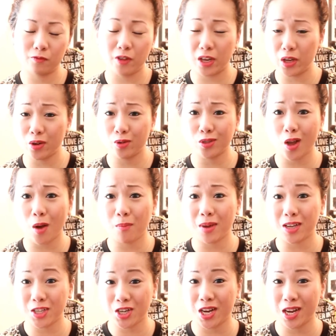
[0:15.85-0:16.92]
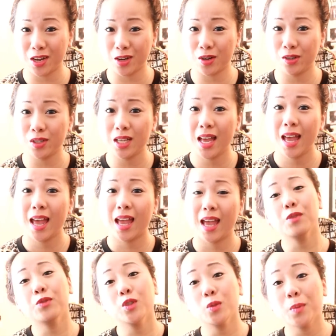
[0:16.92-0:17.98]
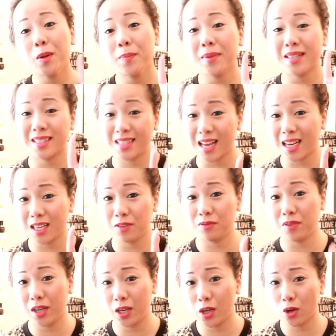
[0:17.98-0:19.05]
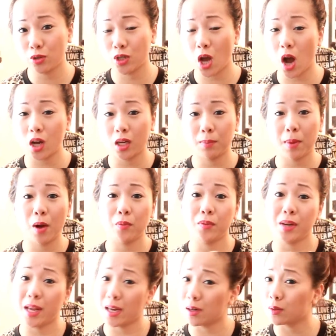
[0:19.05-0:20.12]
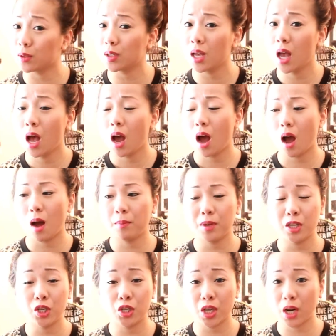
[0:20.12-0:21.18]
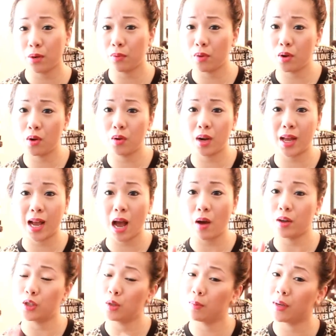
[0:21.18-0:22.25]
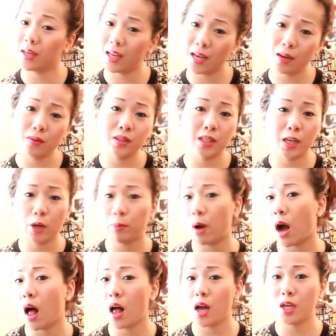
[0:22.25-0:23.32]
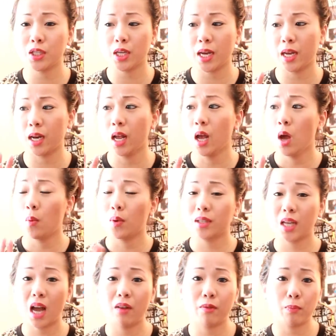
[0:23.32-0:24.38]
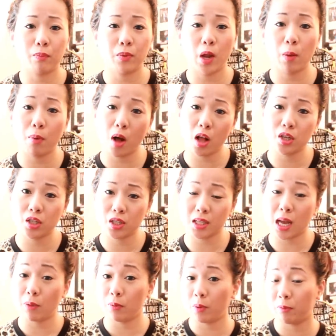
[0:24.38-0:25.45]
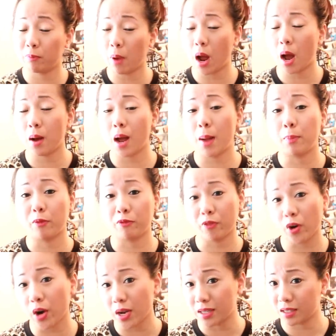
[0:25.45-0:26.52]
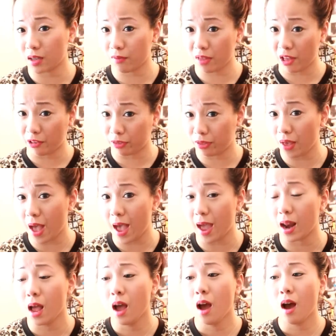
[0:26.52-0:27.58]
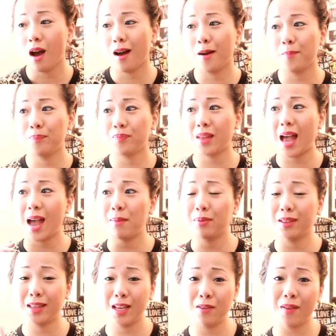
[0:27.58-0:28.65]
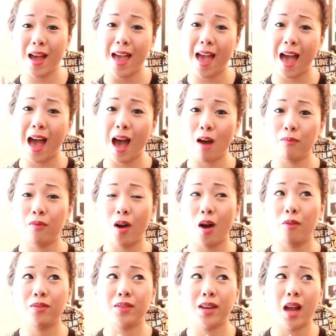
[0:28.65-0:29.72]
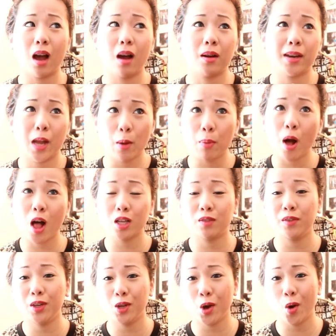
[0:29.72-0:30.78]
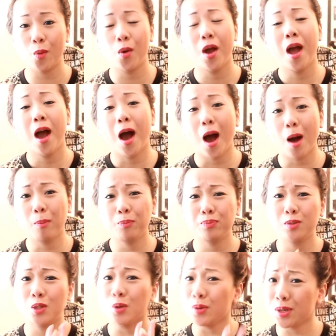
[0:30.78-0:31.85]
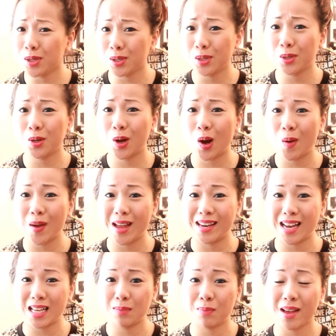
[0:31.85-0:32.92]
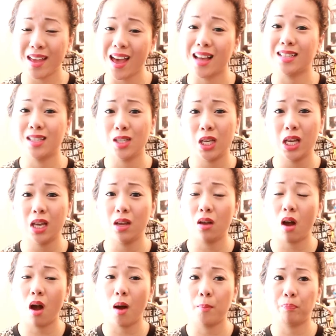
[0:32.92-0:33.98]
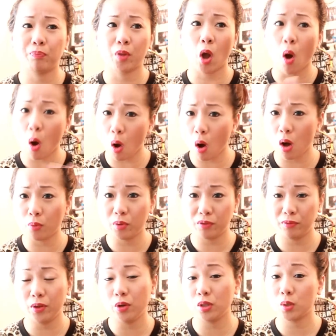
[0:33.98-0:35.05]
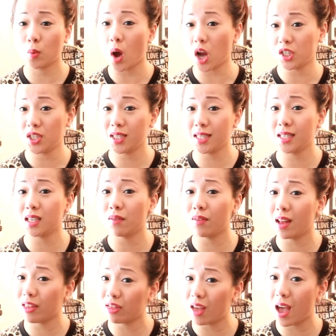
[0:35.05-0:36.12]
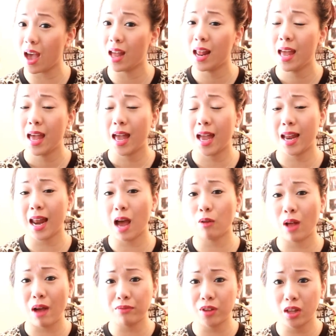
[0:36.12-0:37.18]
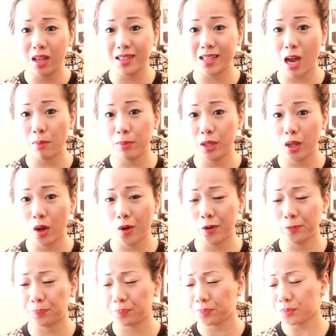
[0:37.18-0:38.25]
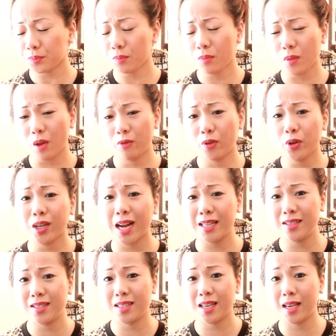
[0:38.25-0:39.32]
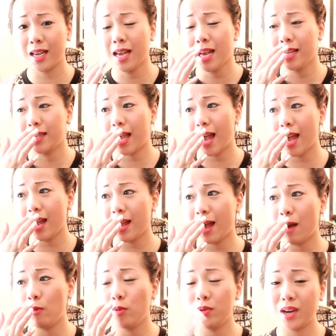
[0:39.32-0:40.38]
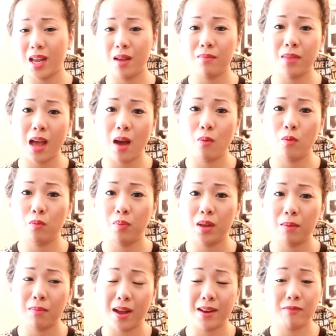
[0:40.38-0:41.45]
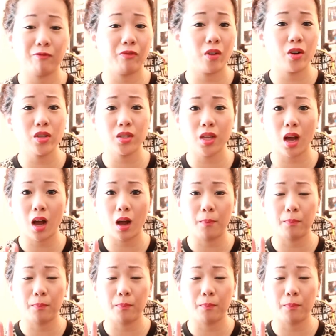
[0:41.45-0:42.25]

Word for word: videos on my channels. This will be my second video talking about nails in general, like how I do my nails and nail polish and what type of nail polishes I prefer and stuff like that. I believe I have a nail polish video up 2 years ago, and that's my Essie haul, review, swatches and stuff like that, and I'll have the link down below for you guys to see that. I will name that will be my first